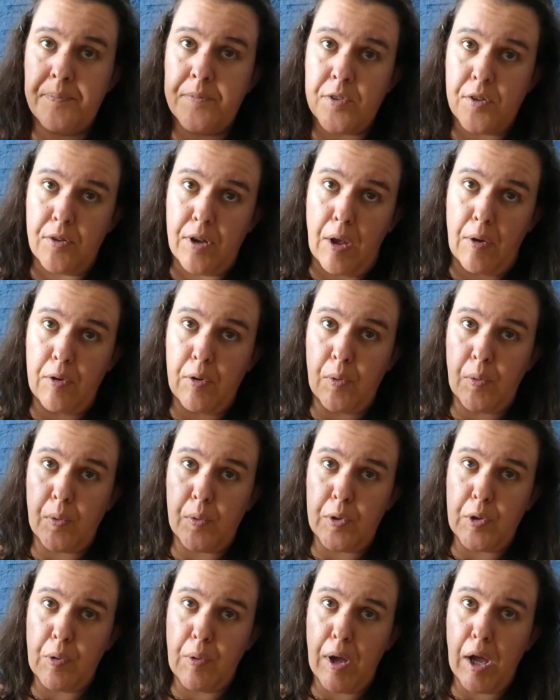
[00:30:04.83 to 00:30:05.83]
so now you all
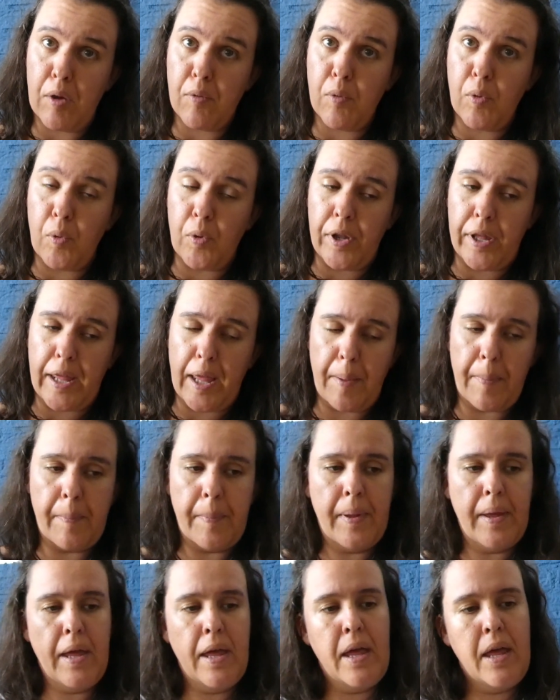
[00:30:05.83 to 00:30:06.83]
know how old I am.
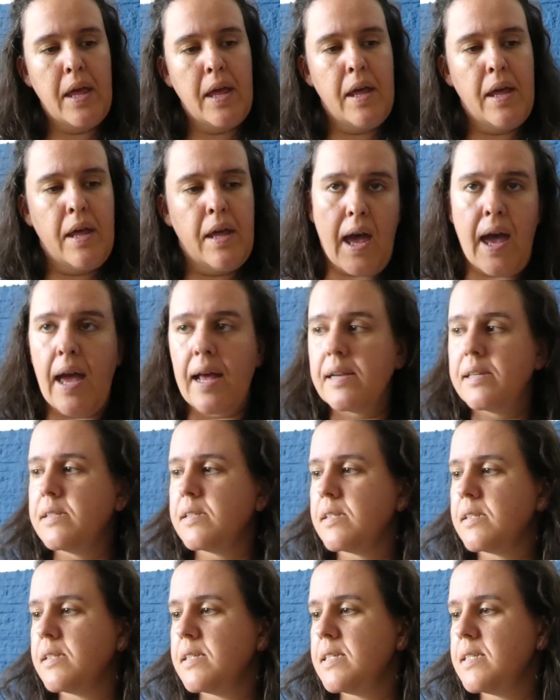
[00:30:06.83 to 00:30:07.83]
And
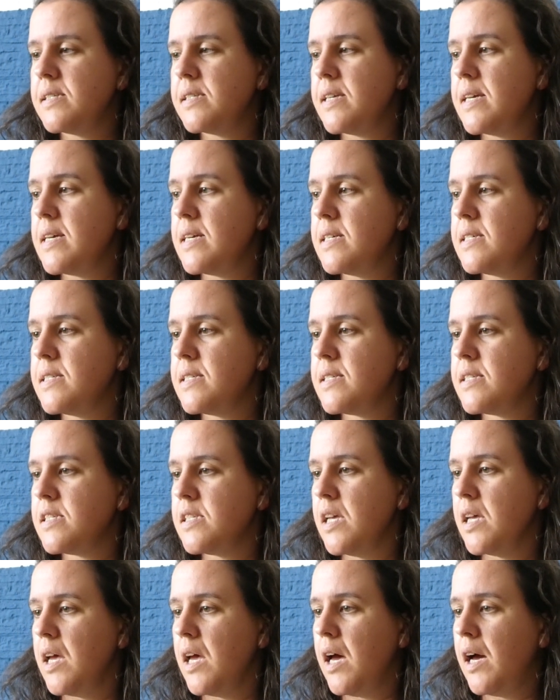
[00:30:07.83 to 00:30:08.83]
this
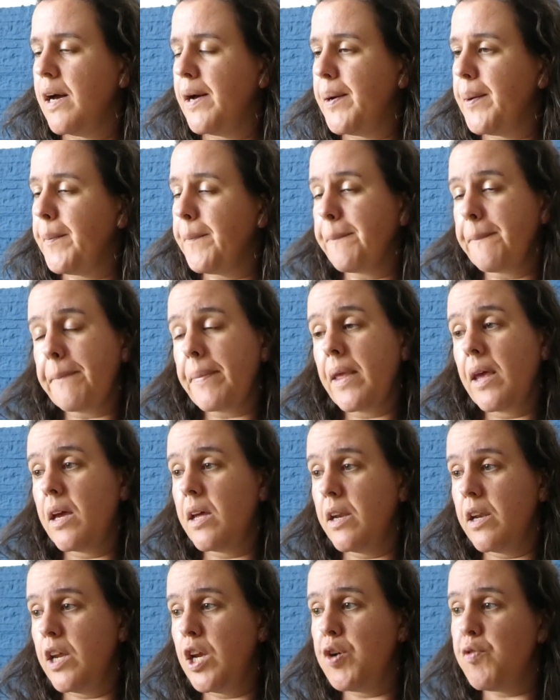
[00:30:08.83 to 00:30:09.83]
is
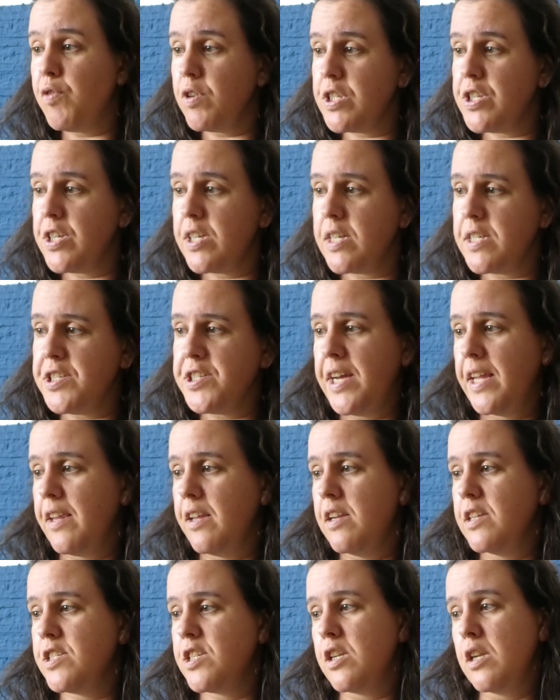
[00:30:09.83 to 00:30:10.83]
an erotic
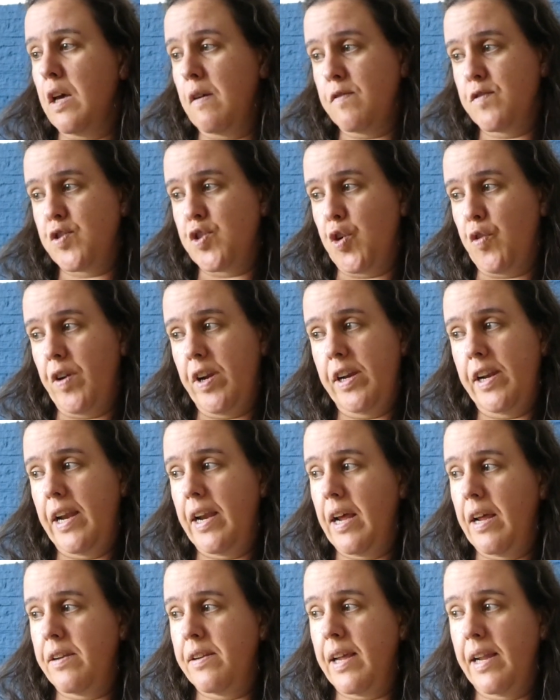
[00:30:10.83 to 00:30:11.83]
journalist love story
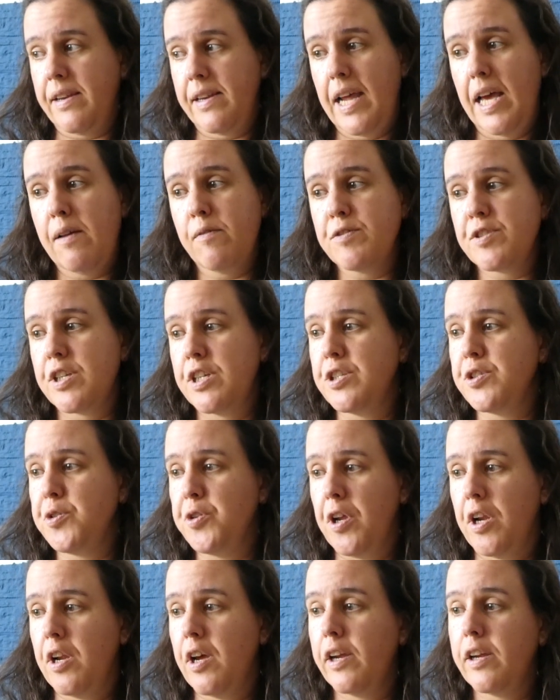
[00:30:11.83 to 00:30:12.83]
that delves into
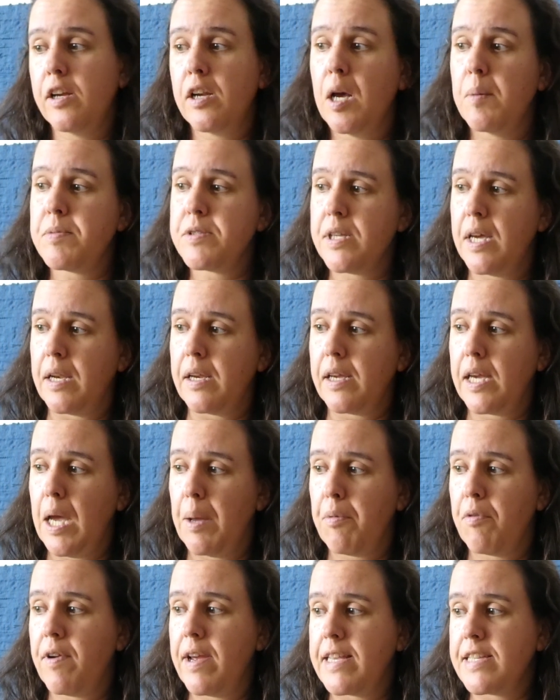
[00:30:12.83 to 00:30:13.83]
the nightclubs and
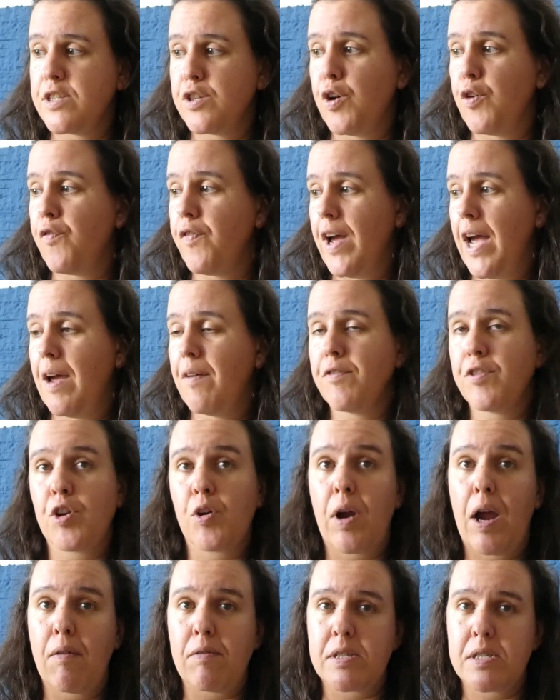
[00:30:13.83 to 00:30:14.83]
cabarets of
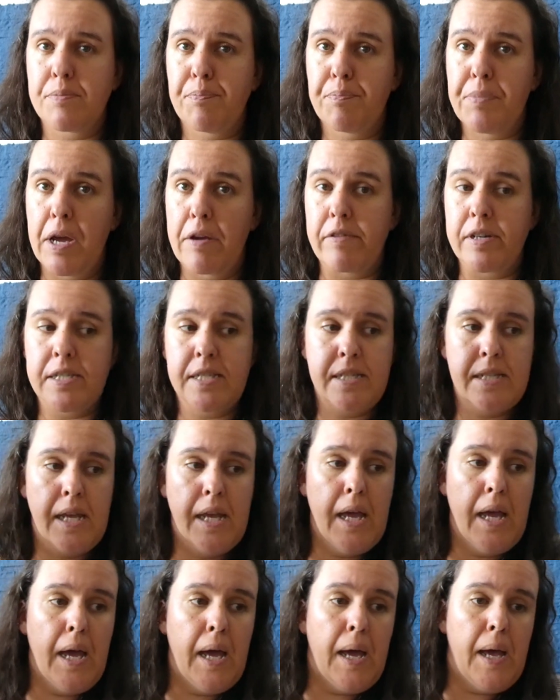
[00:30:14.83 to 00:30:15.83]
after-hours Paris.
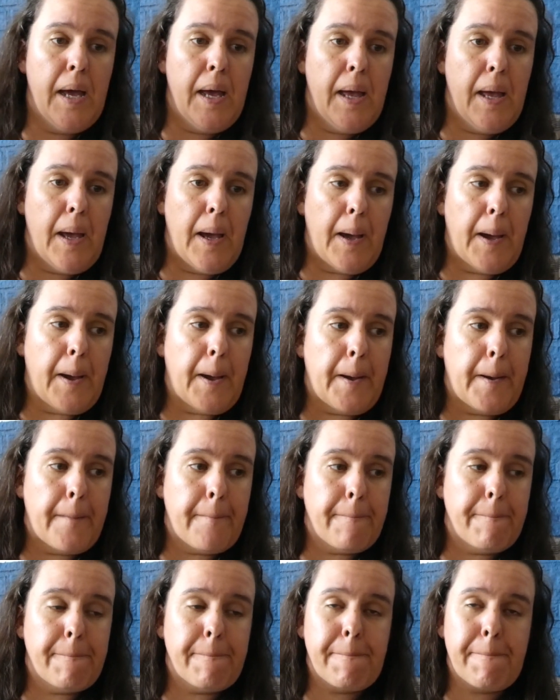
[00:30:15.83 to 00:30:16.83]

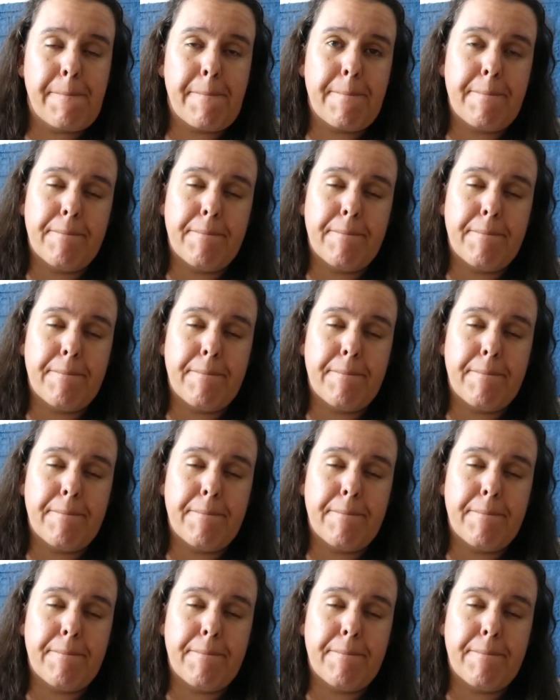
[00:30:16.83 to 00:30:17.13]
And